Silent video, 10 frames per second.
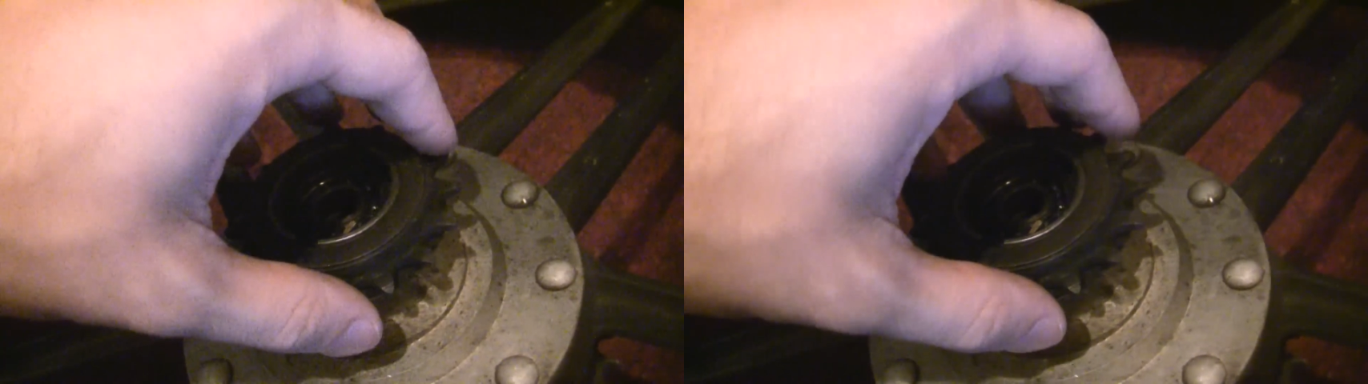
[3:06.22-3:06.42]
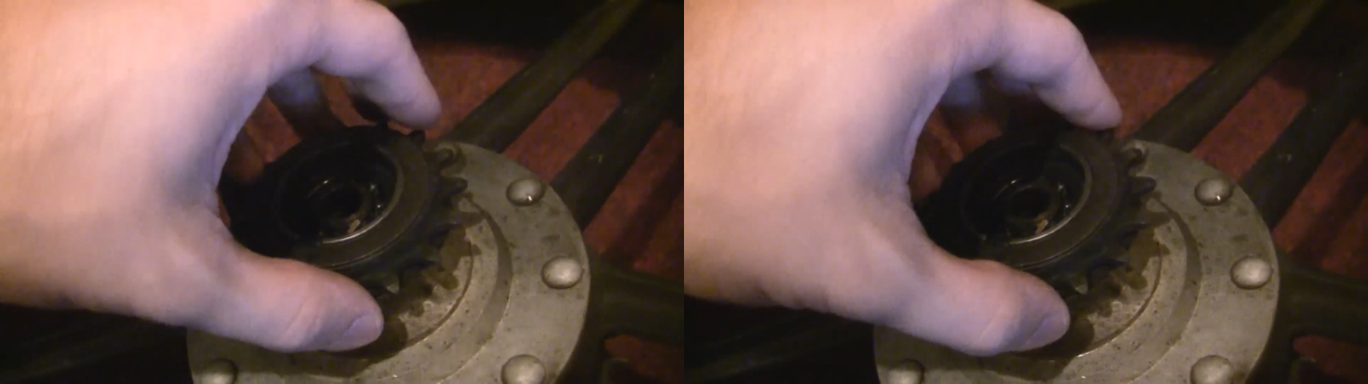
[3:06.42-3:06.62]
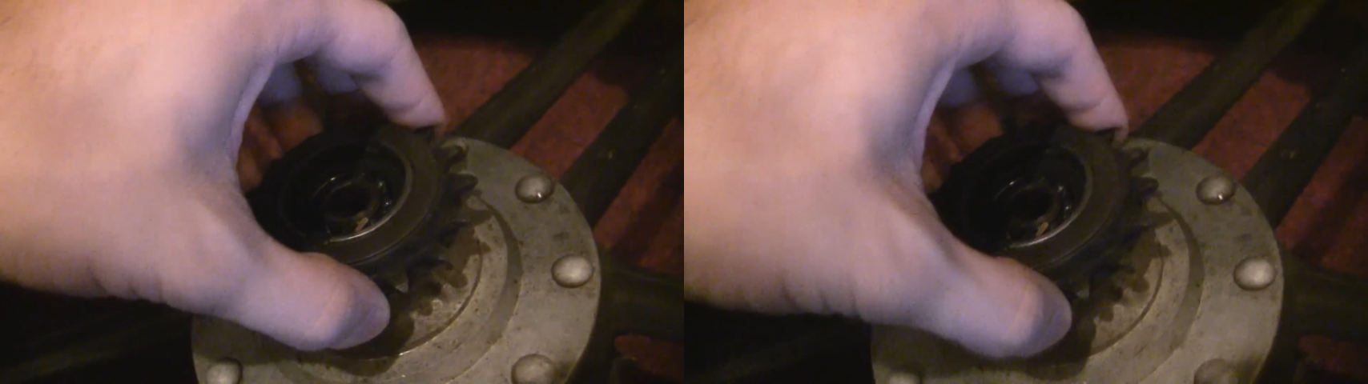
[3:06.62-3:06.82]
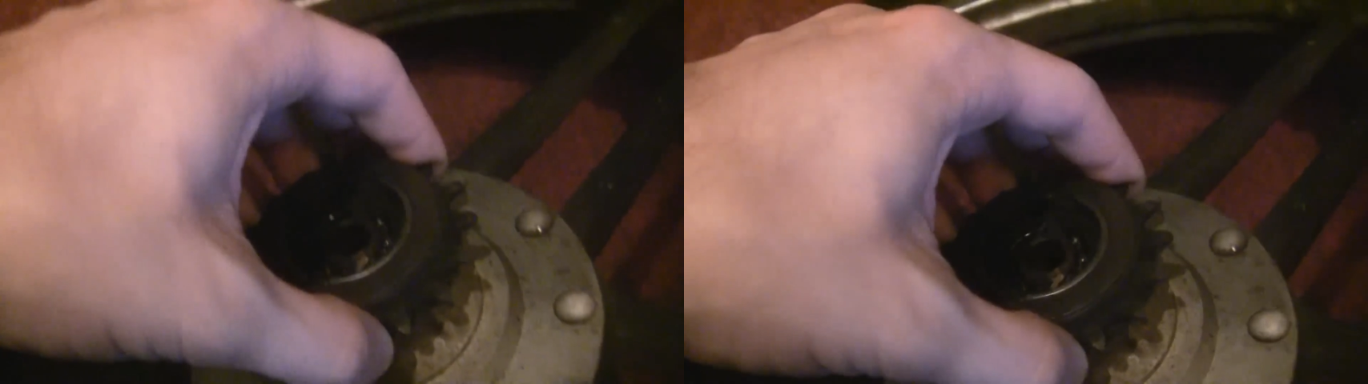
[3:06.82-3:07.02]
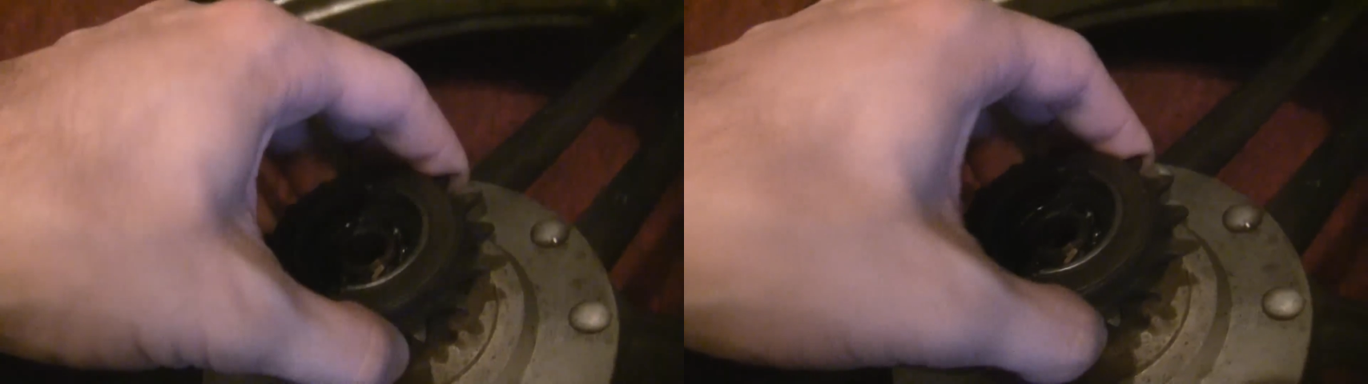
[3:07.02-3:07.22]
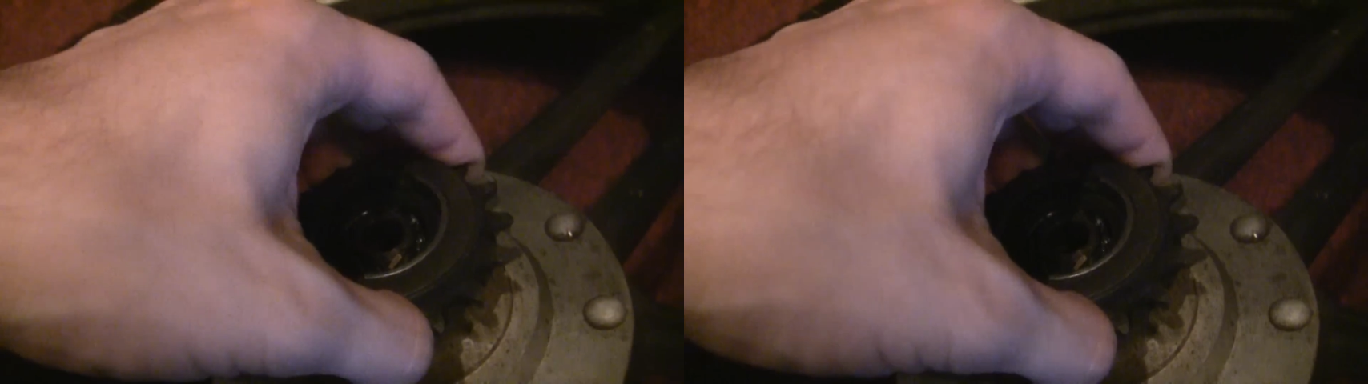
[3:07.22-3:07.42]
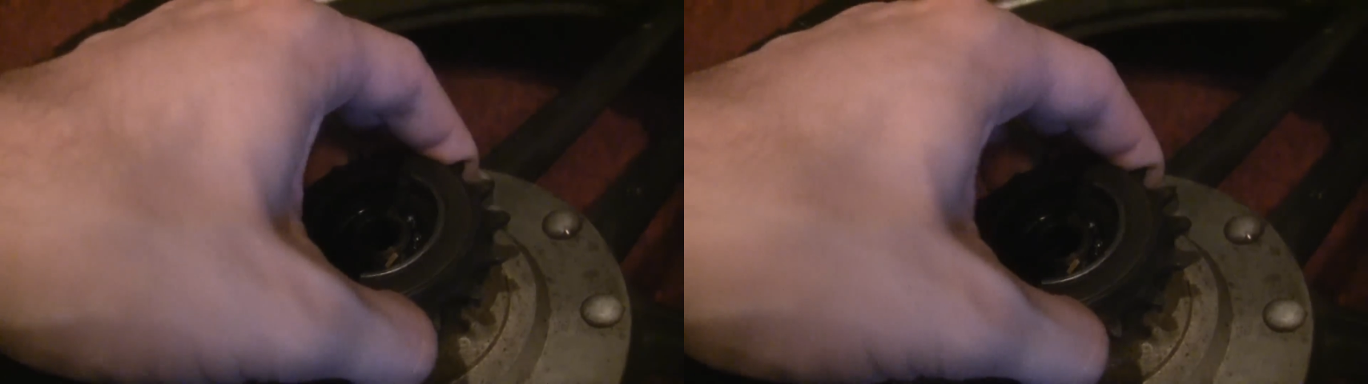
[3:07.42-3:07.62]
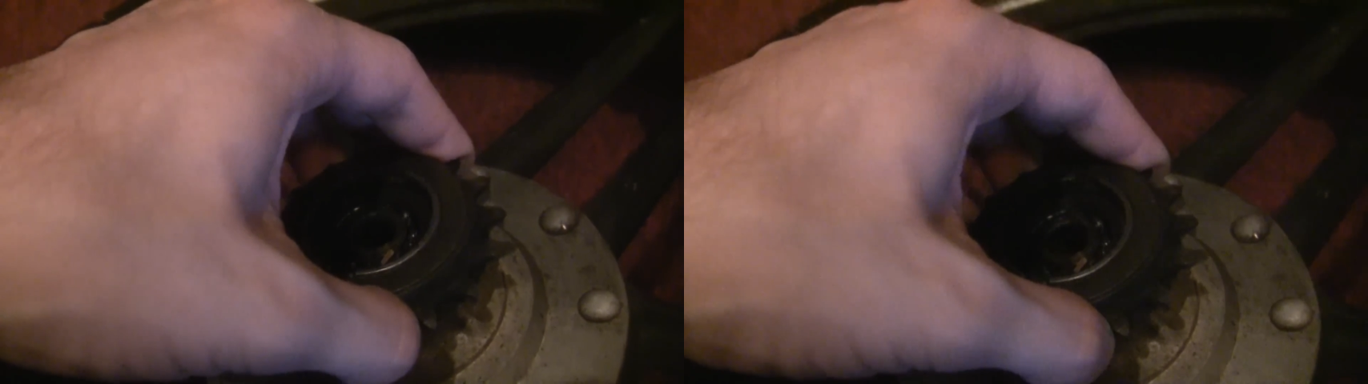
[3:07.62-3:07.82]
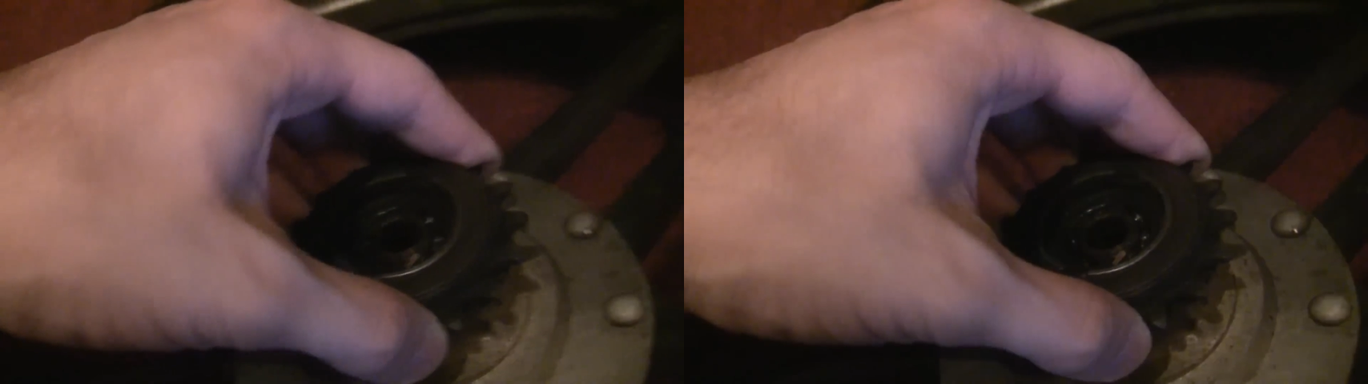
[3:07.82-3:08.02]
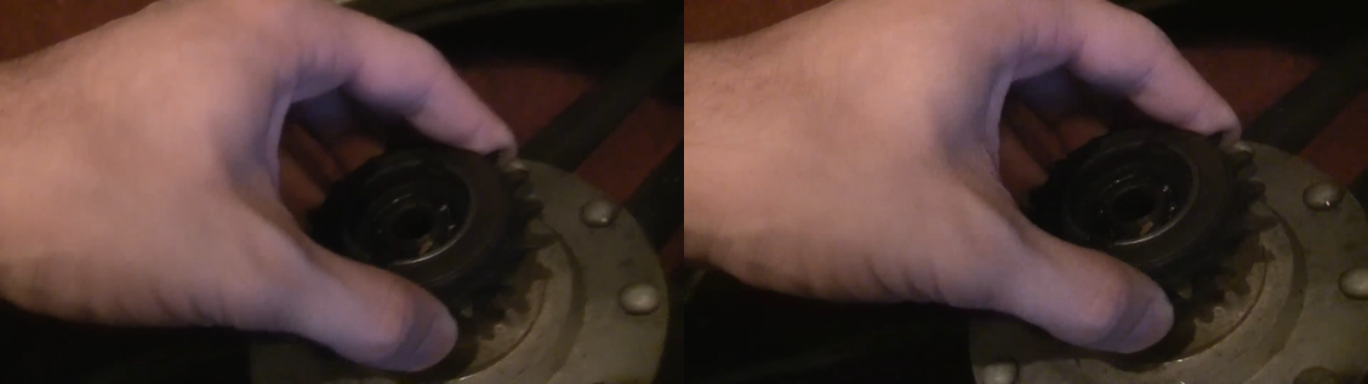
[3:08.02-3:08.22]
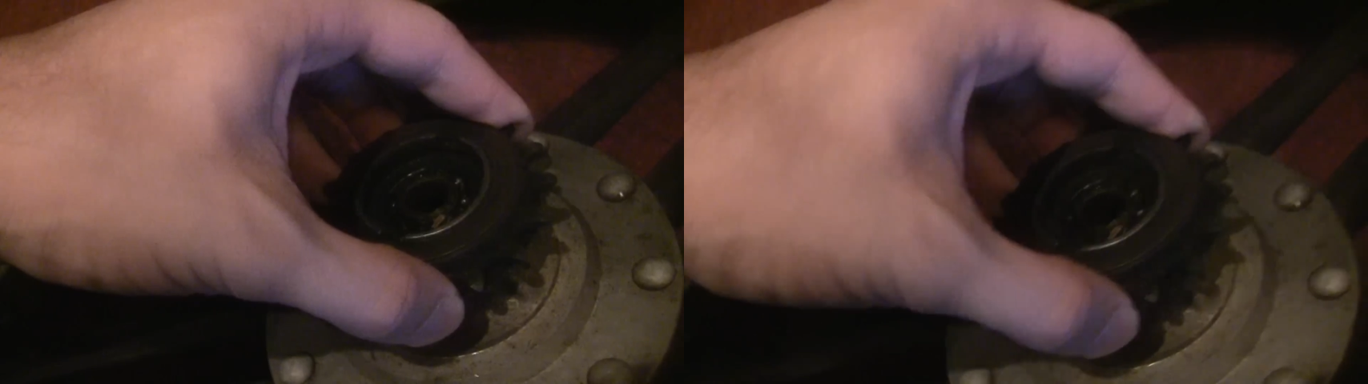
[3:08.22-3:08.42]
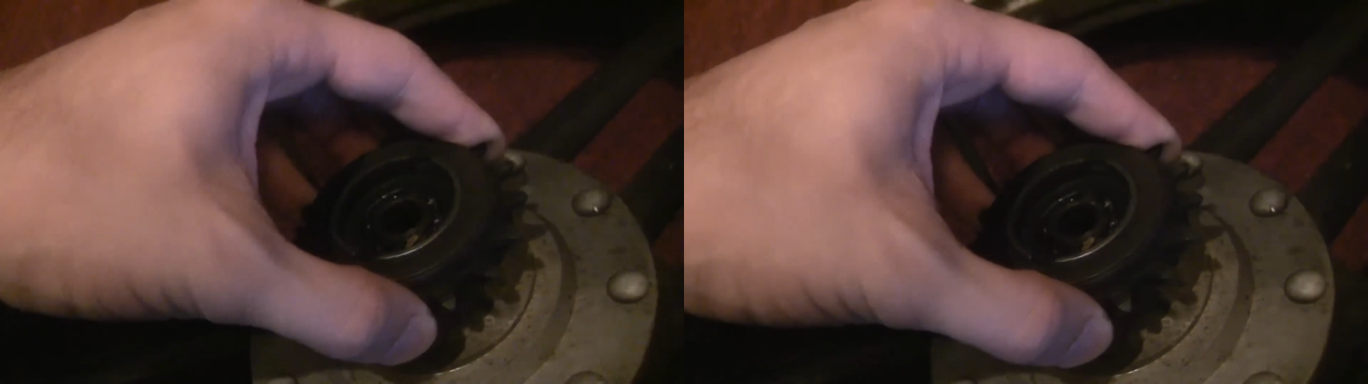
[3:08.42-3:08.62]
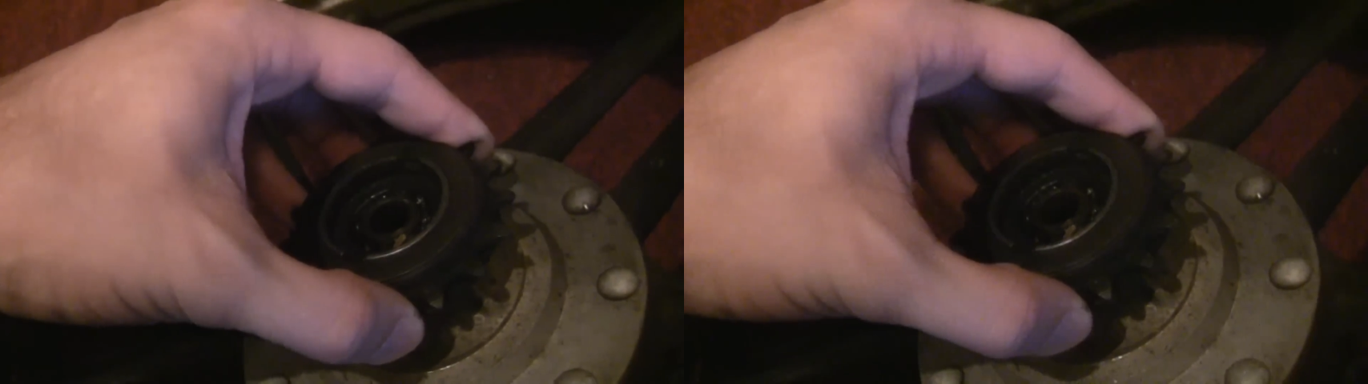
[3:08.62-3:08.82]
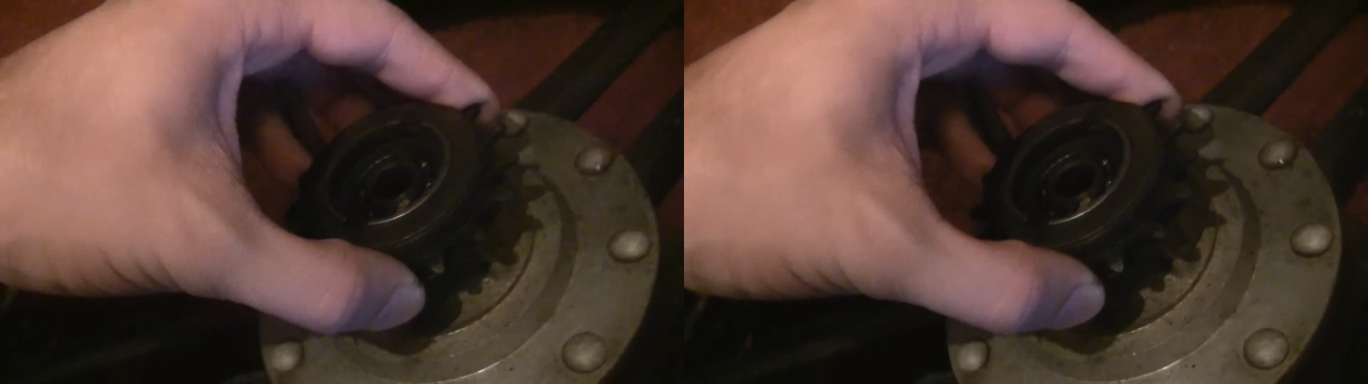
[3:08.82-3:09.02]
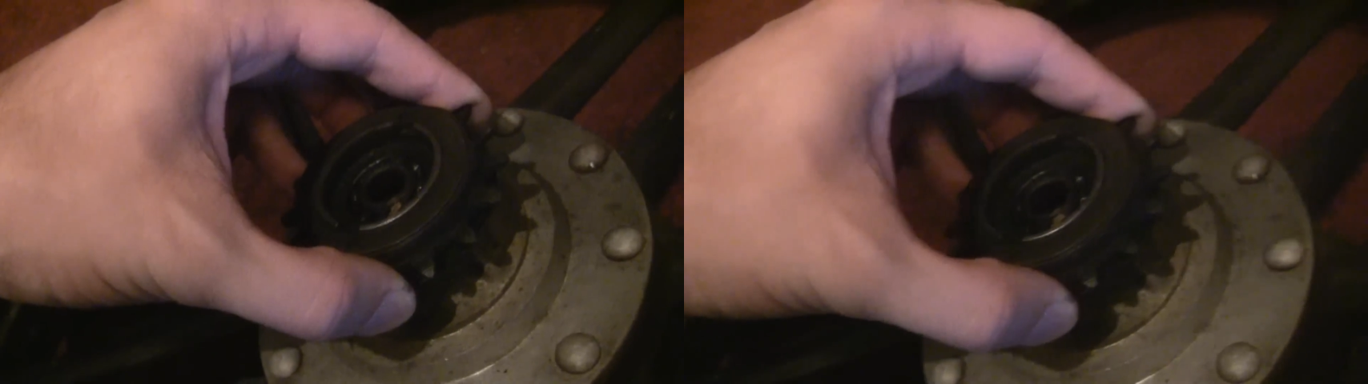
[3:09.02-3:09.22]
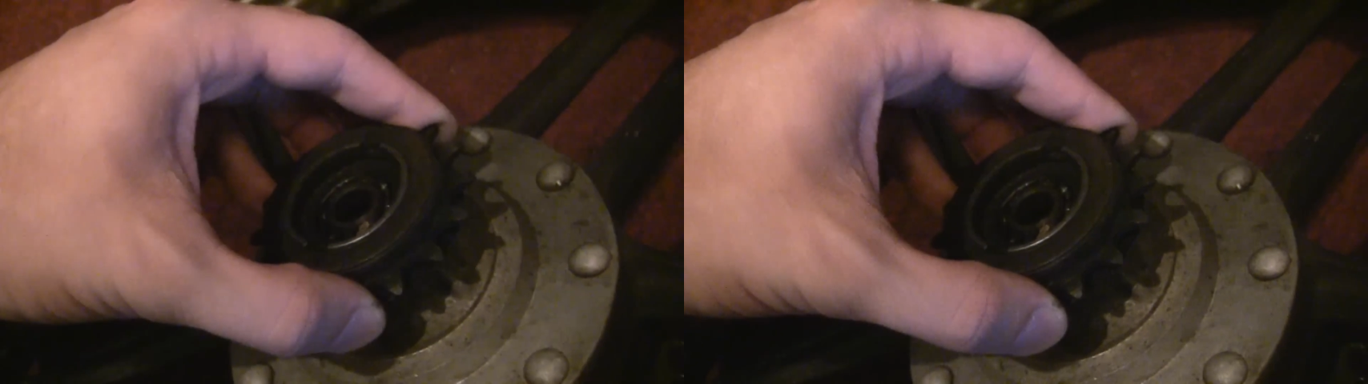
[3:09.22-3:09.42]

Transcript: (no speaker visible)